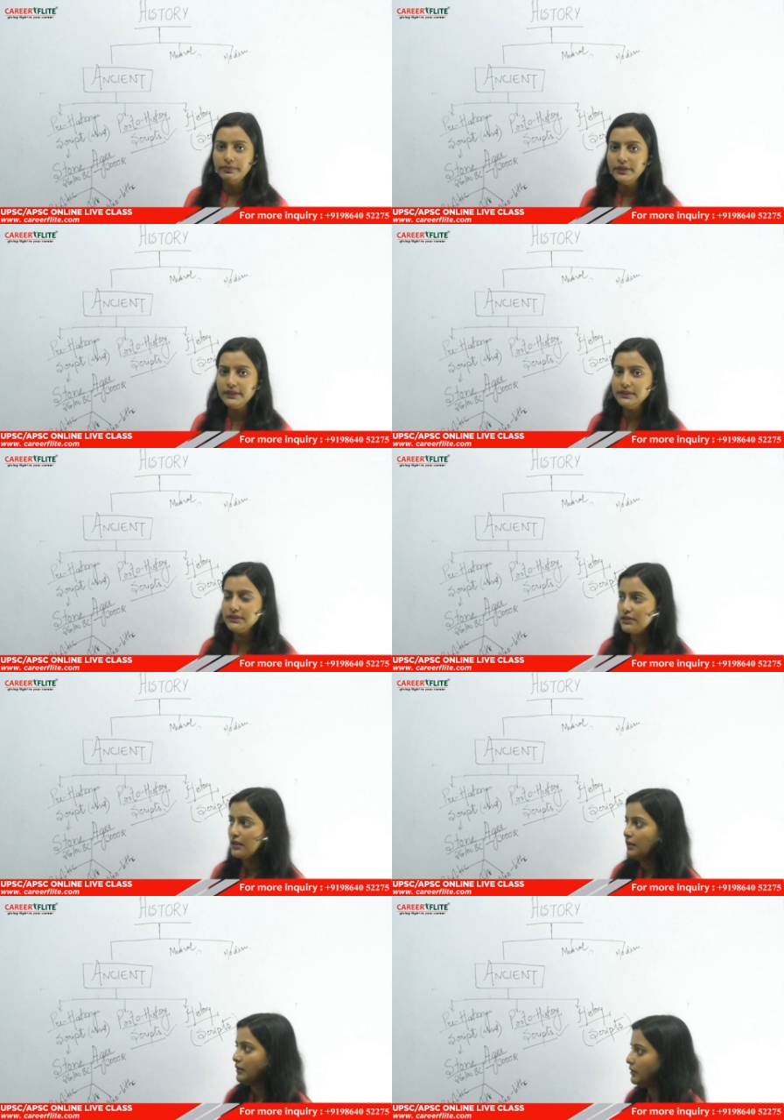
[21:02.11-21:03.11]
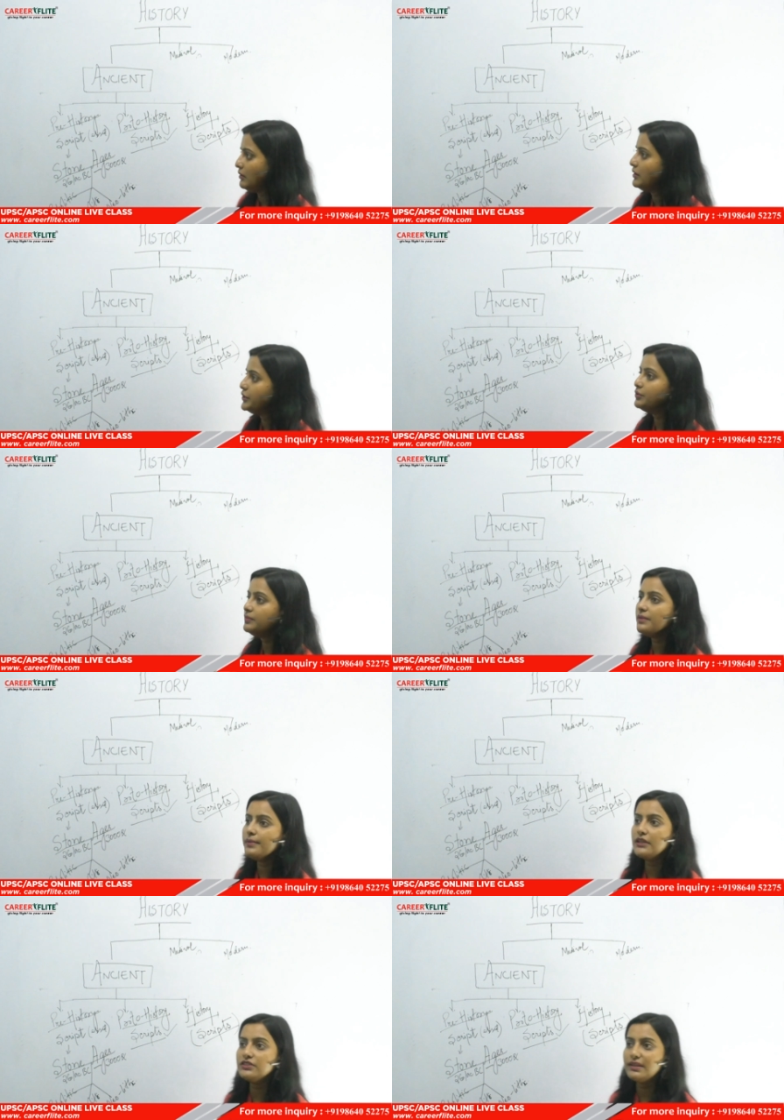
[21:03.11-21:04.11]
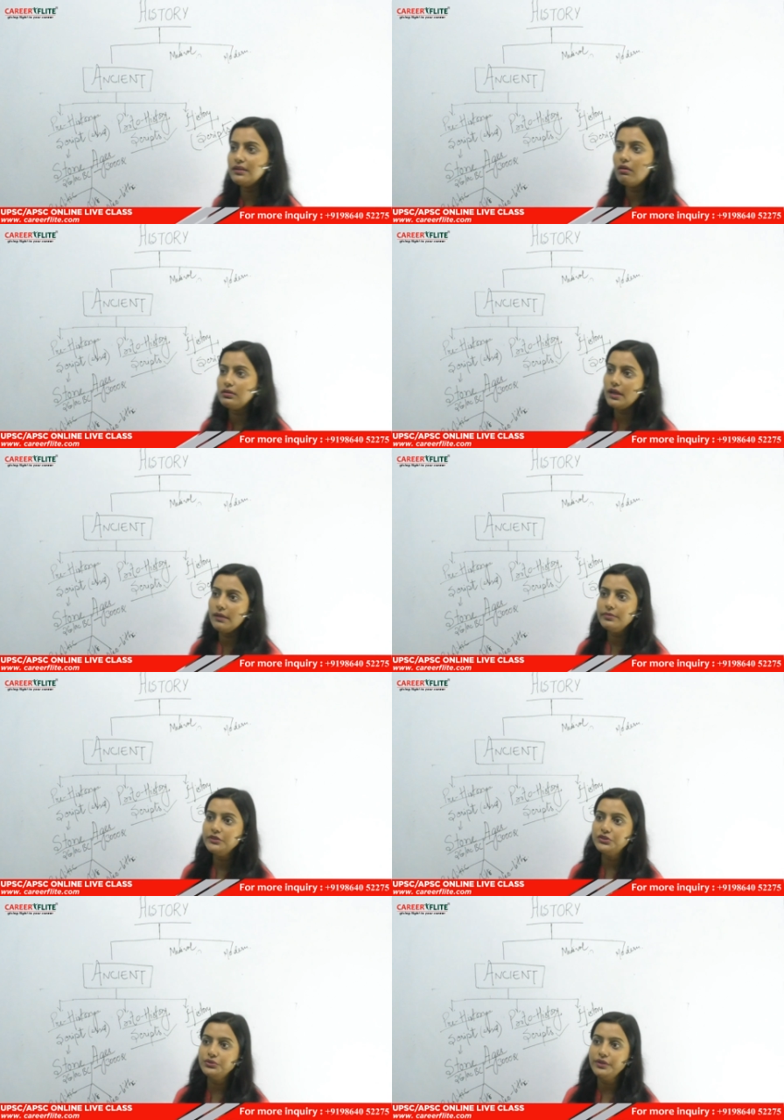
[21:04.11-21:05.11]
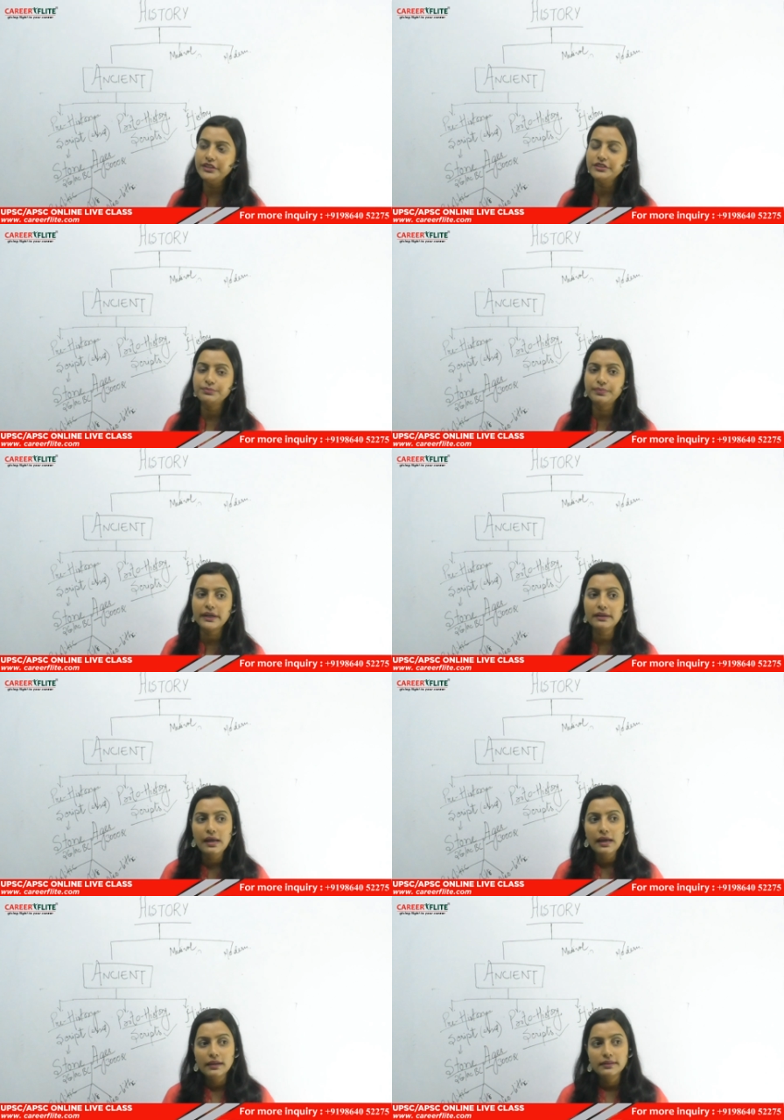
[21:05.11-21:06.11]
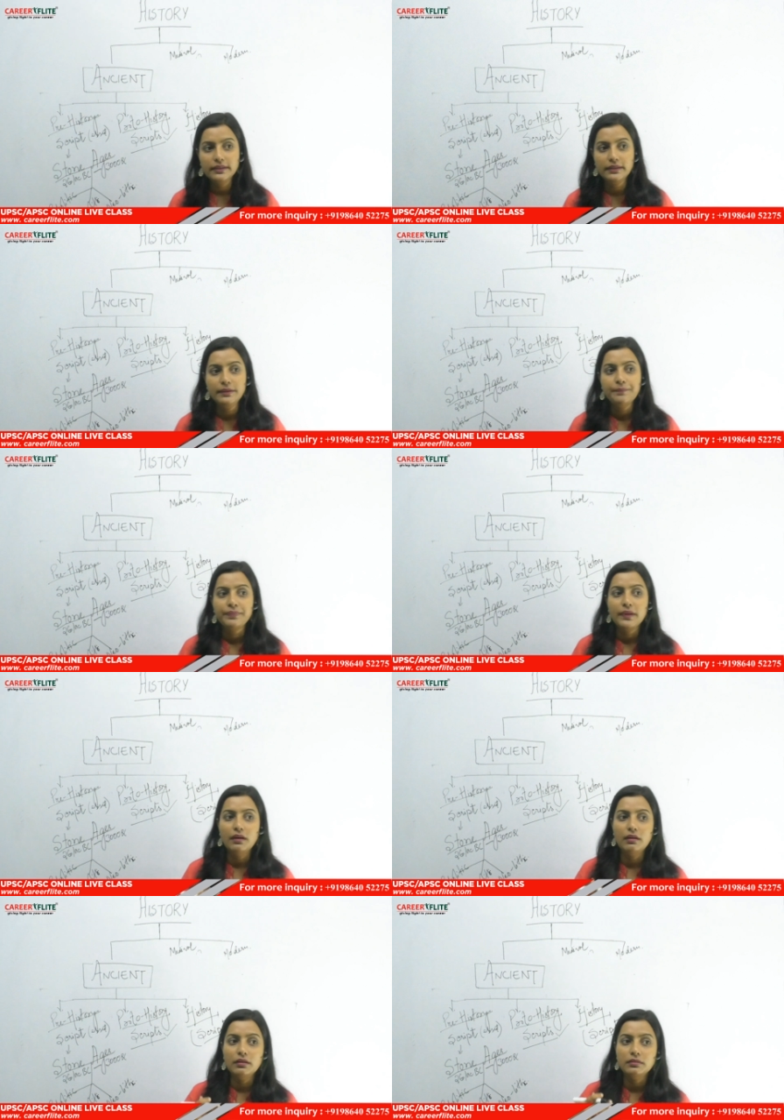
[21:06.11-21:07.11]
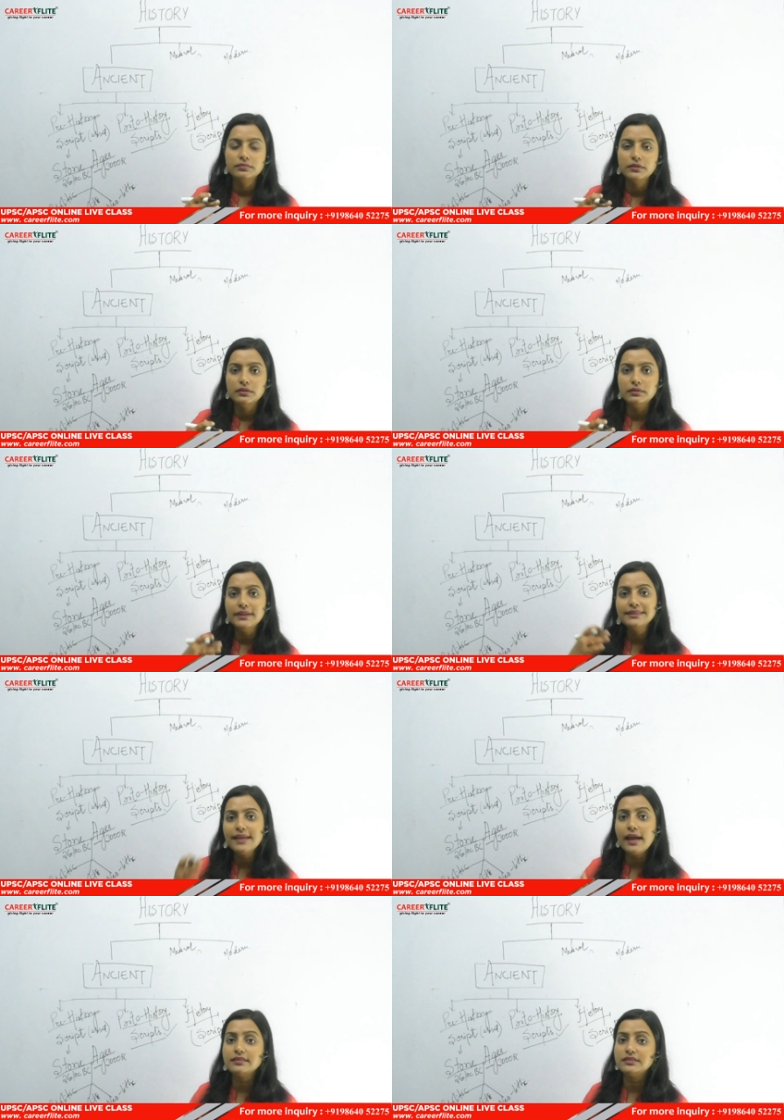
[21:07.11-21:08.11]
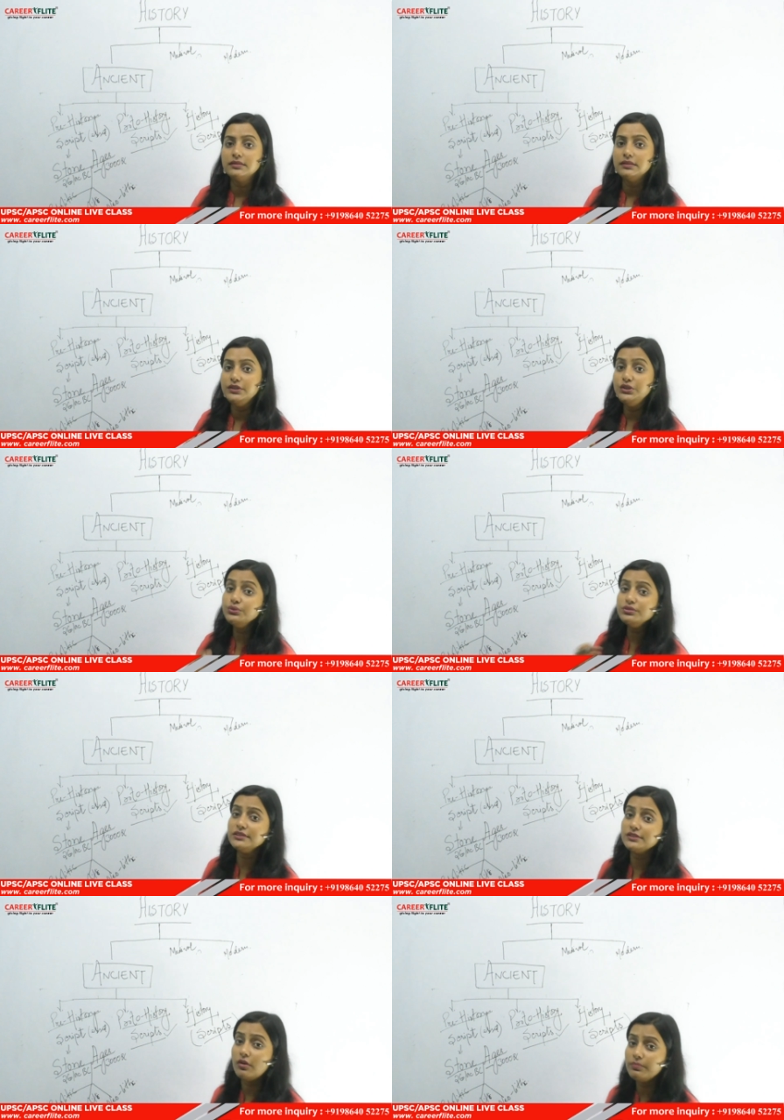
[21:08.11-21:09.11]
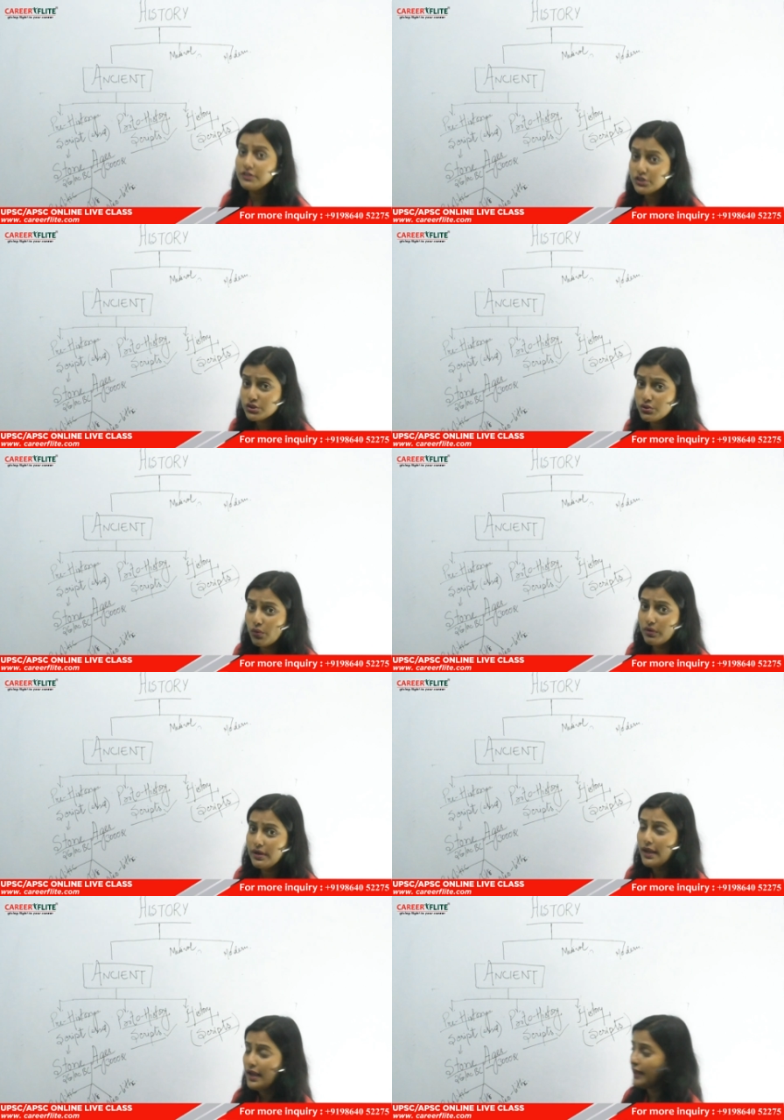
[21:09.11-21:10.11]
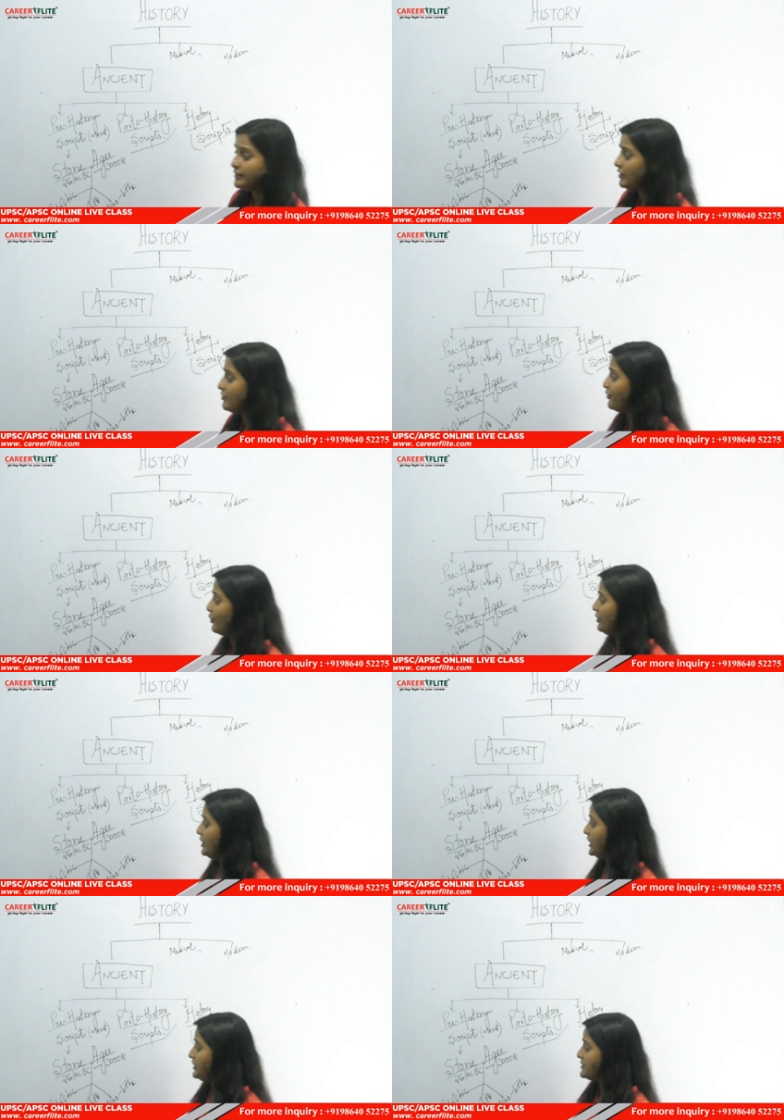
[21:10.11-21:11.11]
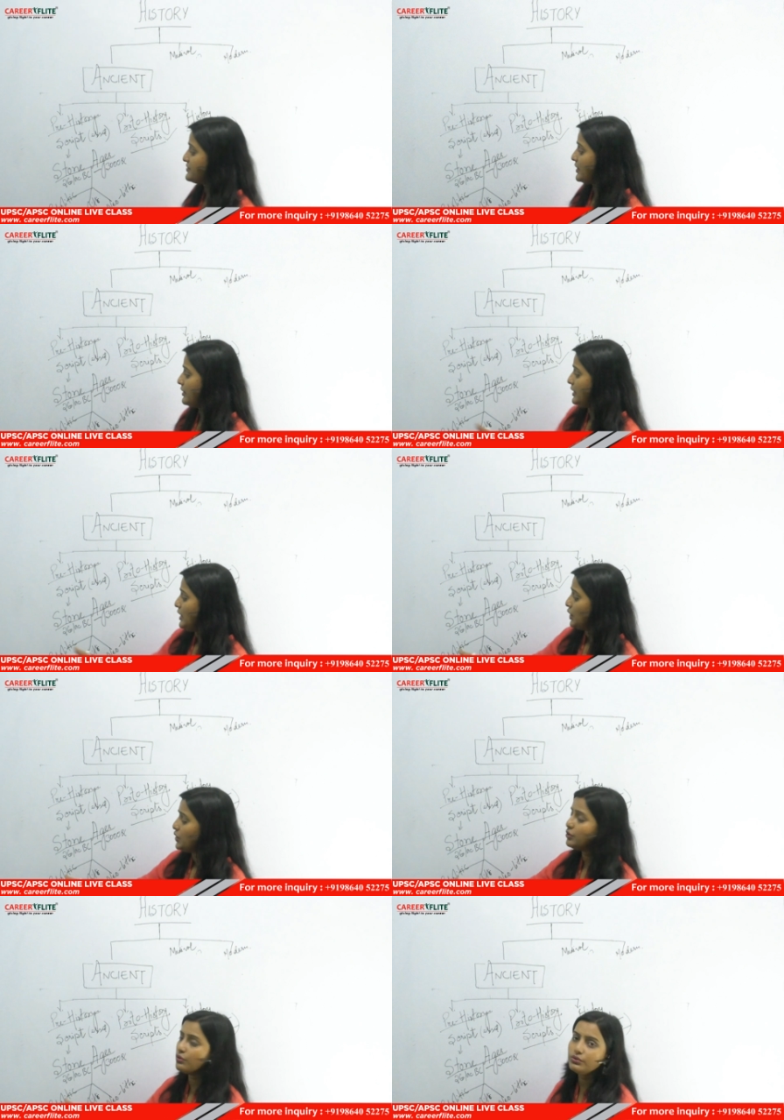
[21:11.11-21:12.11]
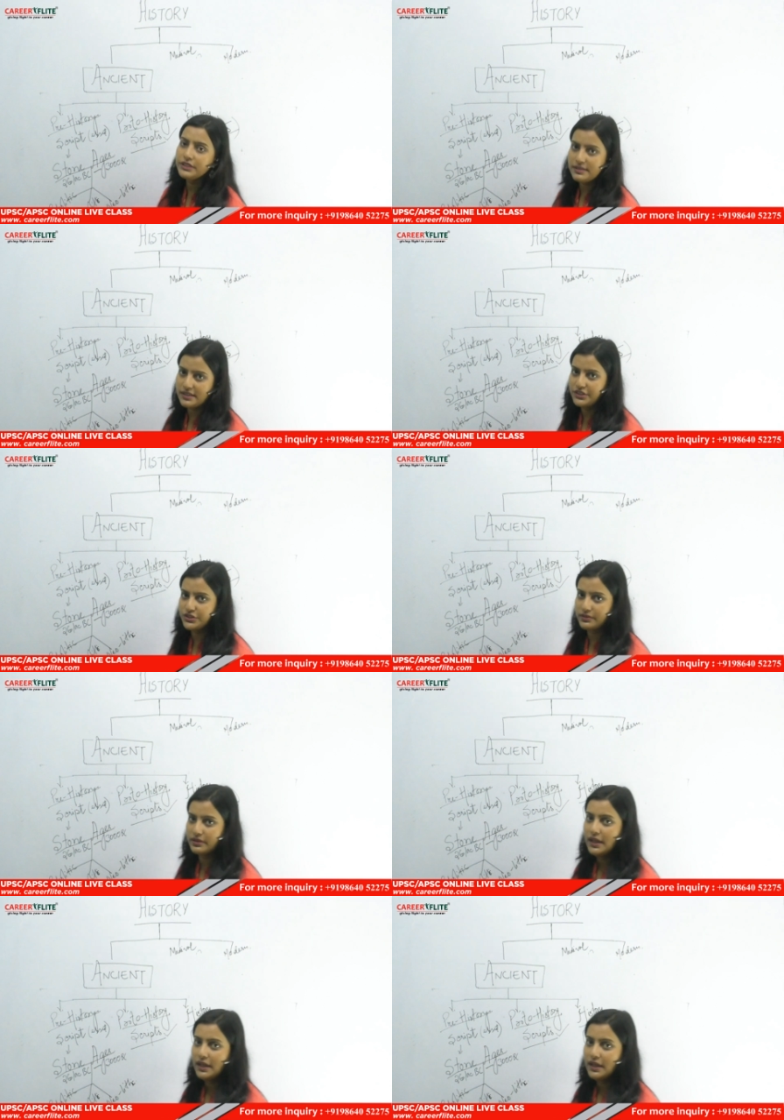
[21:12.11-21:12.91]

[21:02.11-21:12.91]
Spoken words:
Means, human beings are not able to interpret the exact uses of this stone, and therefore it was very crude in nature.